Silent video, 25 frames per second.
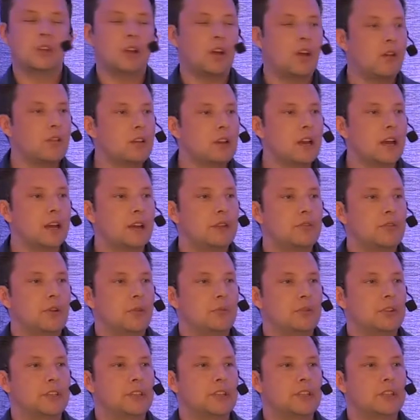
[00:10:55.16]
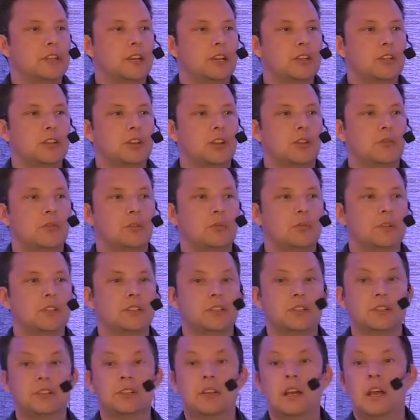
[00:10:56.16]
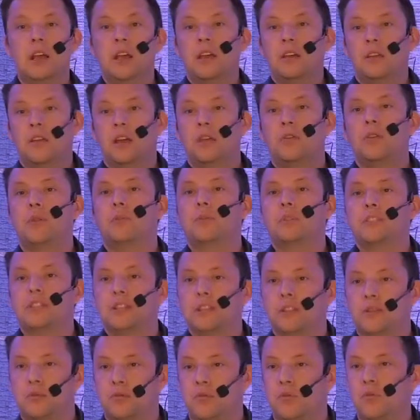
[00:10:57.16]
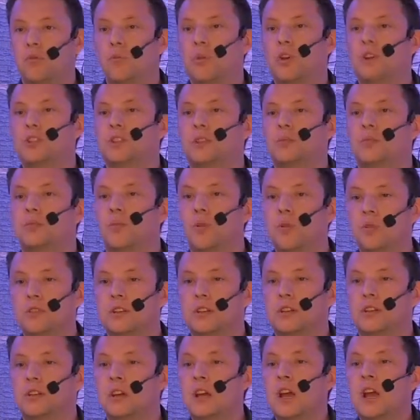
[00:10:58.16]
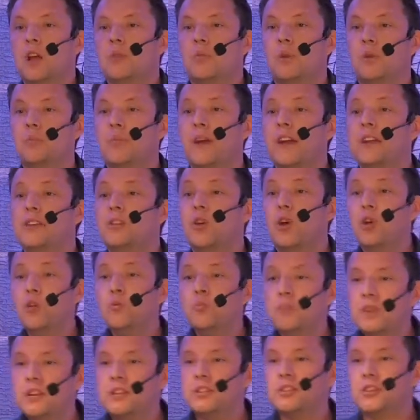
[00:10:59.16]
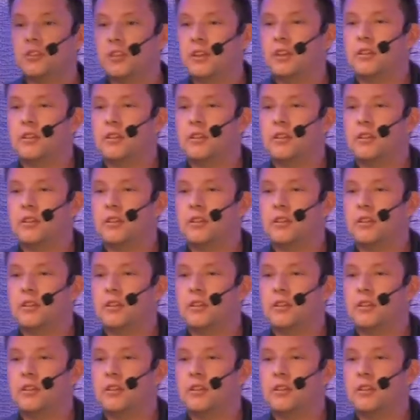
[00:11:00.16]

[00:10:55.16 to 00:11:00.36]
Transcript: the online representation of your business, they represent the four most important. But by no means are